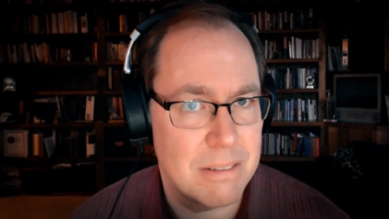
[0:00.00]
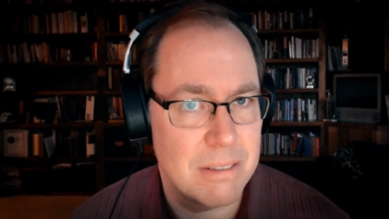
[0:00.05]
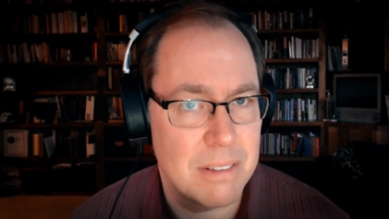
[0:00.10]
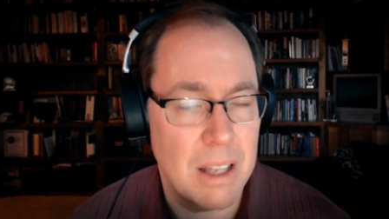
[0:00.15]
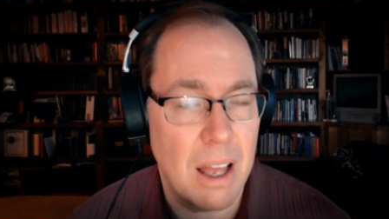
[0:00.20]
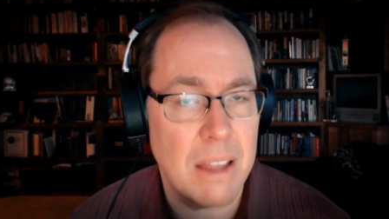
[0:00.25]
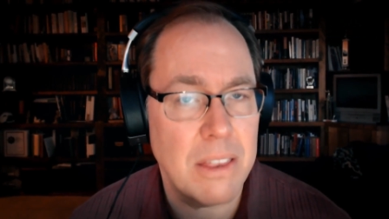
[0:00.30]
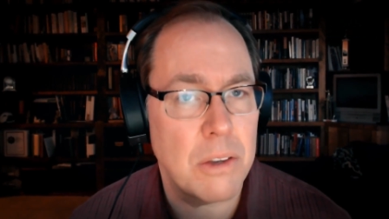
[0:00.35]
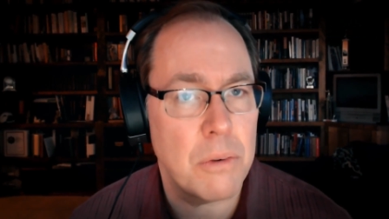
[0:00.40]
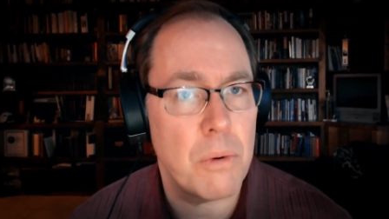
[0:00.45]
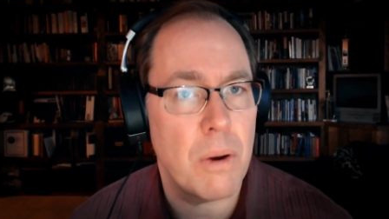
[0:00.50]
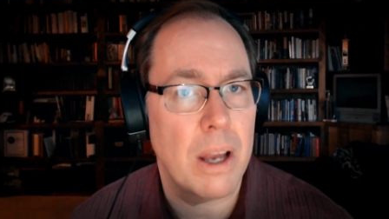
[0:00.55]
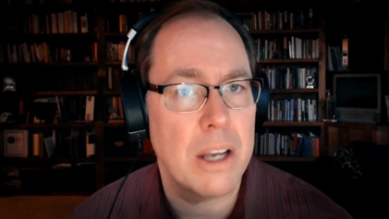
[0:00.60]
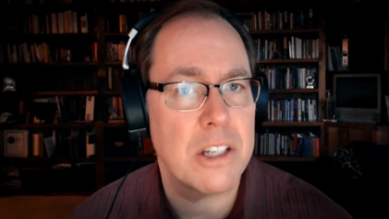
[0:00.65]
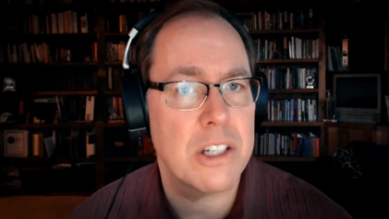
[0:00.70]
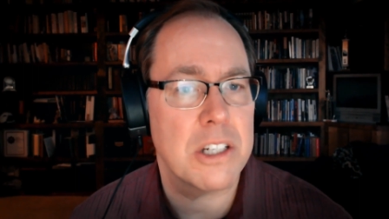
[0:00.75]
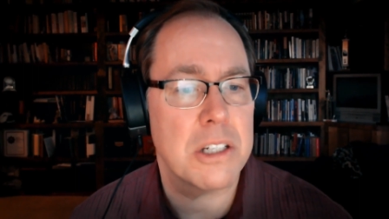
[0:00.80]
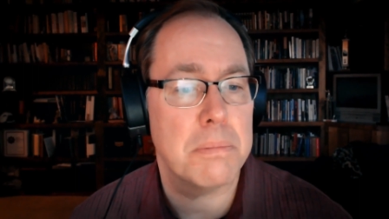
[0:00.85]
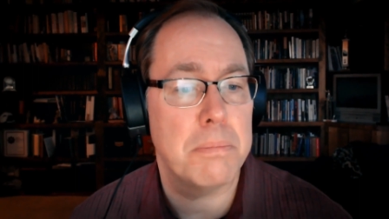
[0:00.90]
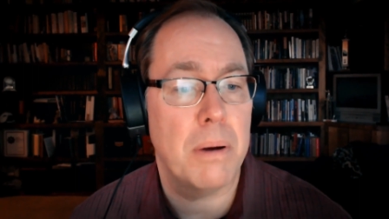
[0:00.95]
not the
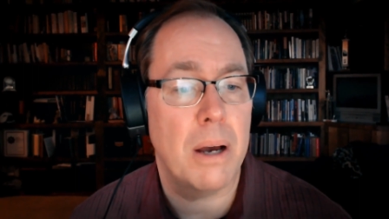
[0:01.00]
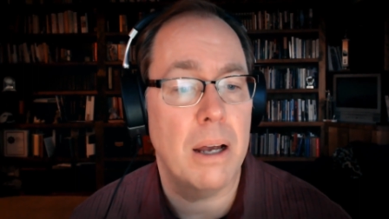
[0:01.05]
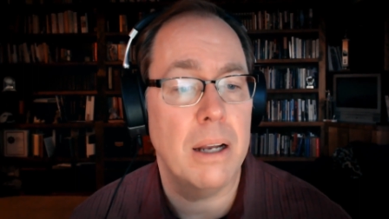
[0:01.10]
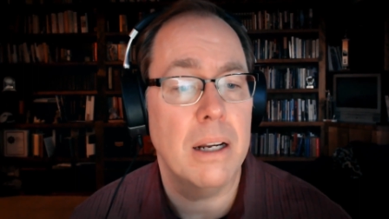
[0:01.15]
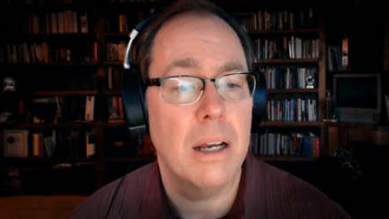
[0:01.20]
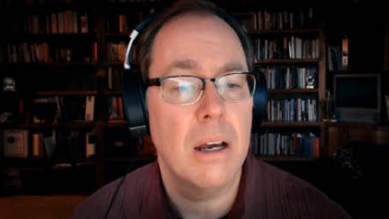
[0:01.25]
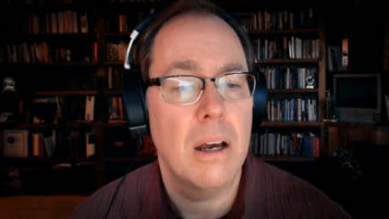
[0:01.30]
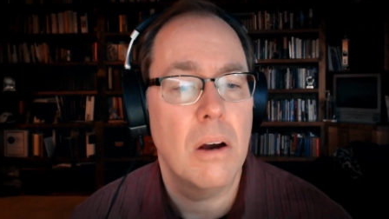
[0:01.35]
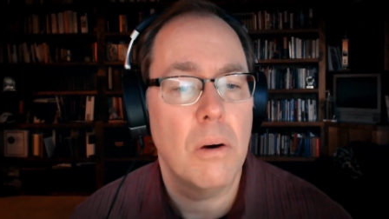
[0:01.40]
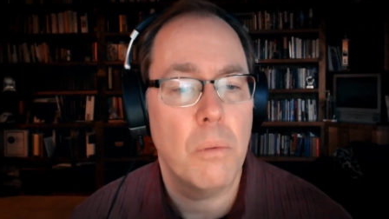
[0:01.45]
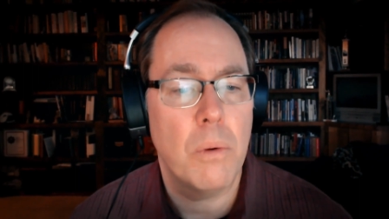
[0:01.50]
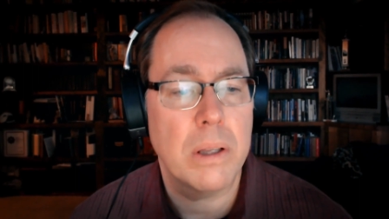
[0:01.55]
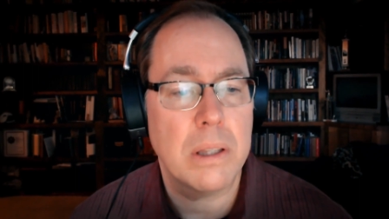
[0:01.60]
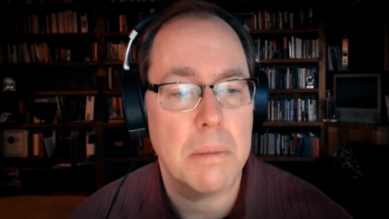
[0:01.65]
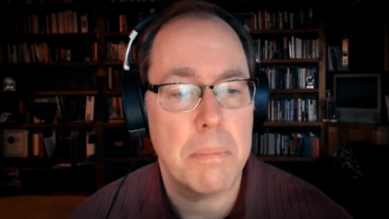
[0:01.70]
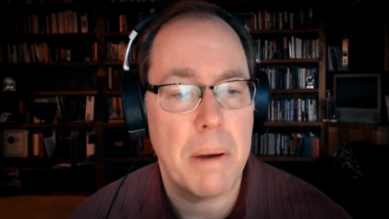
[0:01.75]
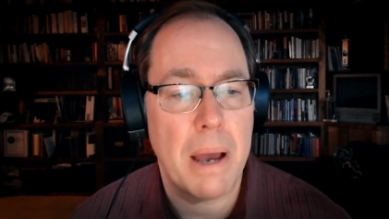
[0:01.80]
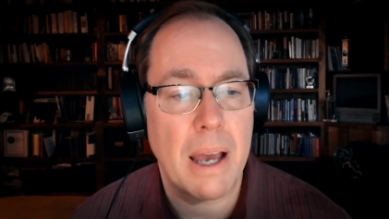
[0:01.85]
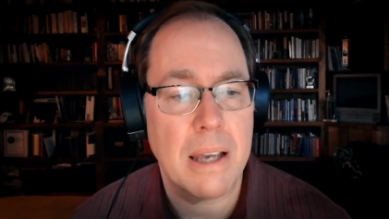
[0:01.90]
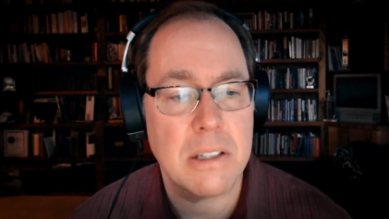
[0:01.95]
righteous, but what the
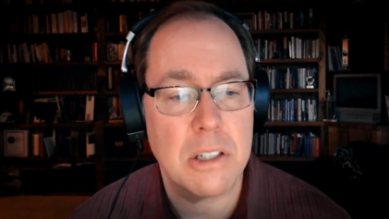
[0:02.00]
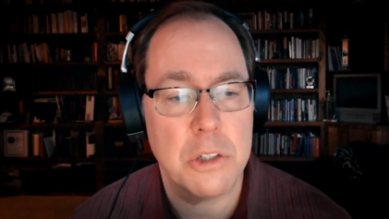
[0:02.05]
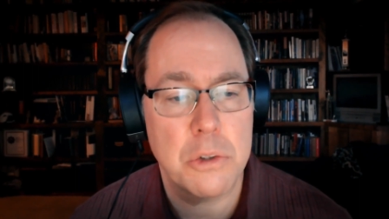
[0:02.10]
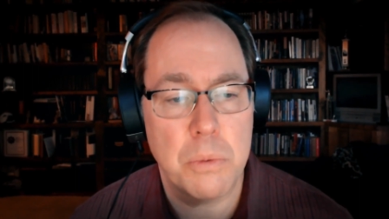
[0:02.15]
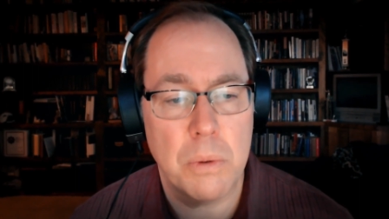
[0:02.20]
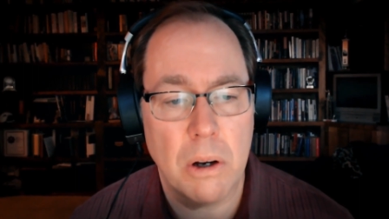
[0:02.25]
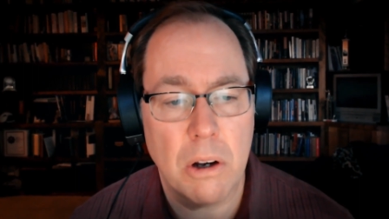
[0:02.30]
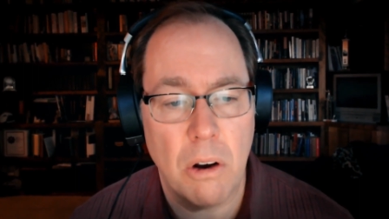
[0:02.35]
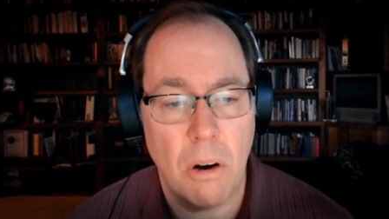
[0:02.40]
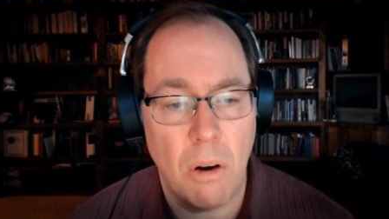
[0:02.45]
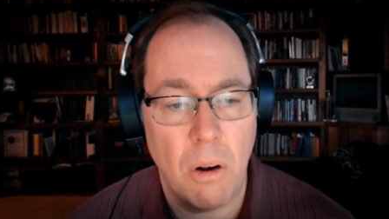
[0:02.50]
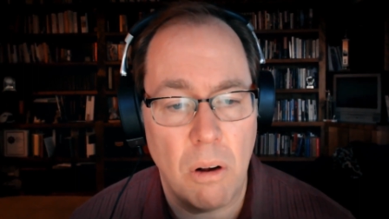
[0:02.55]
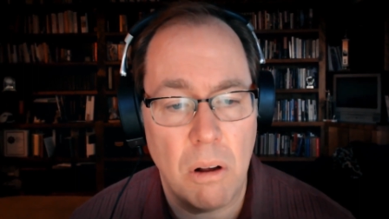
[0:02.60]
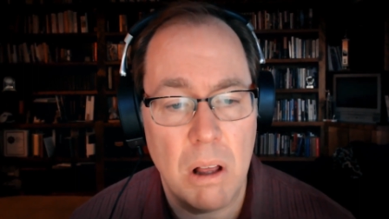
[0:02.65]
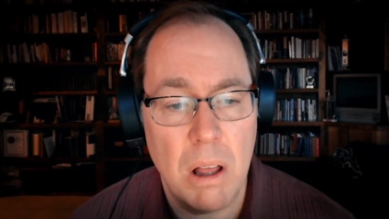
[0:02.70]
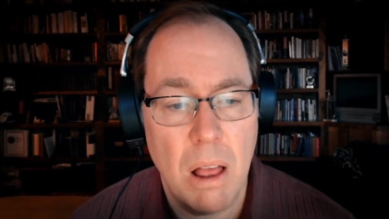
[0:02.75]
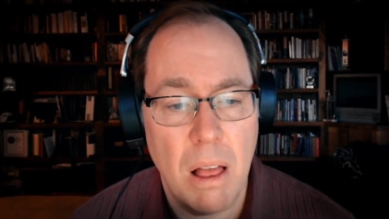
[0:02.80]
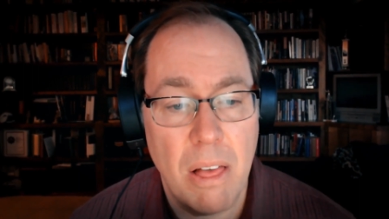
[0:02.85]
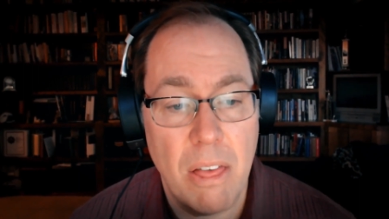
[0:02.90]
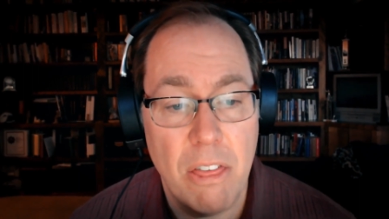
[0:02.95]
passage will call
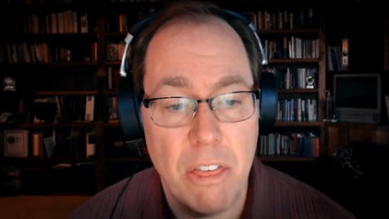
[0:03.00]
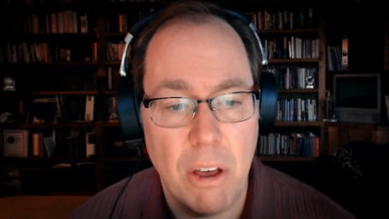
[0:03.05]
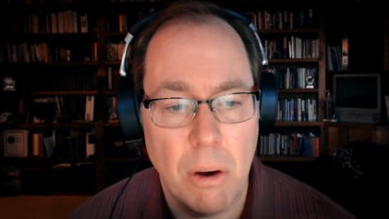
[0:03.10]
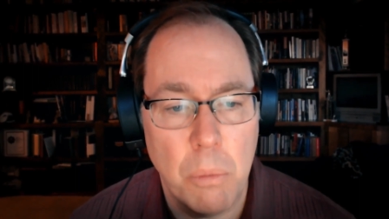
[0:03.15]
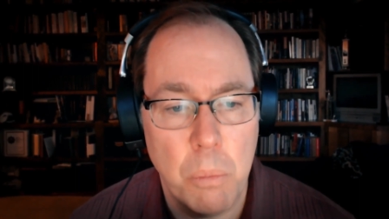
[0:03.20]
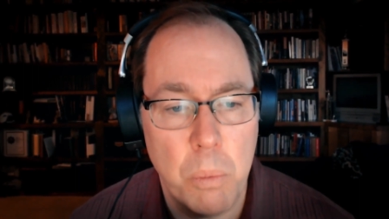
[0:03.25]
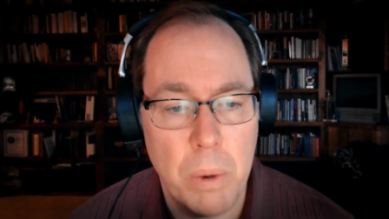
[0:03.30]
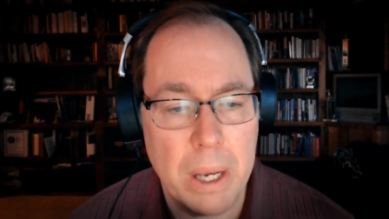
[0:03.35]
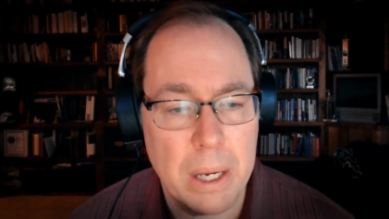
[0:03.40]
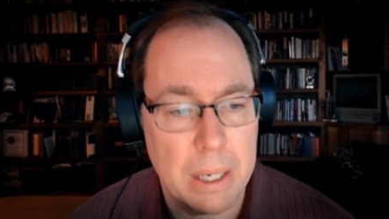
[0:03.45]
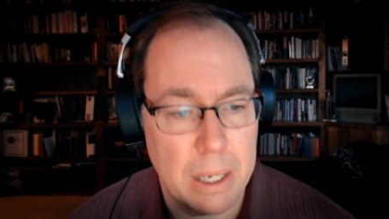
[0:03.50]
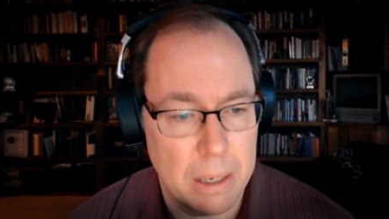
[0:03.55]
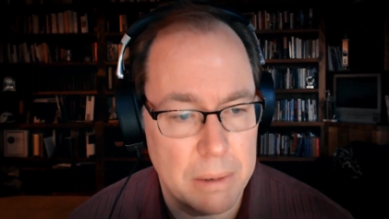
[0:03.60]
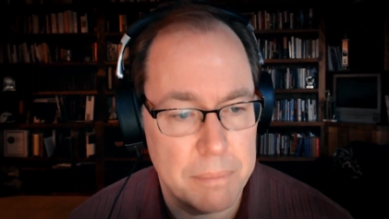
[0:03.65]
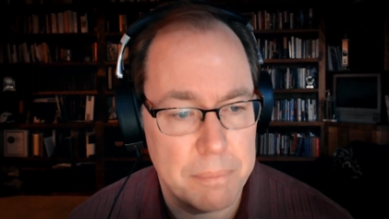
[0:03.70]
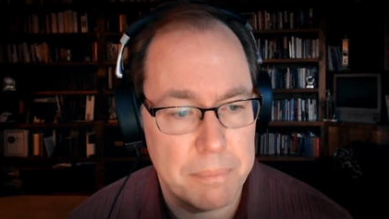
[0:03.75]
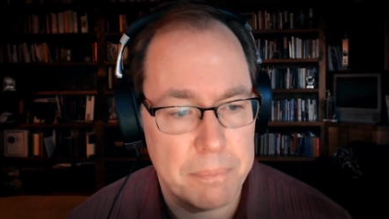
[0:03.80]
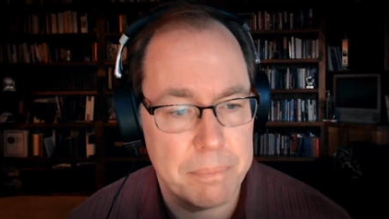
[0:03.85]
the wicked.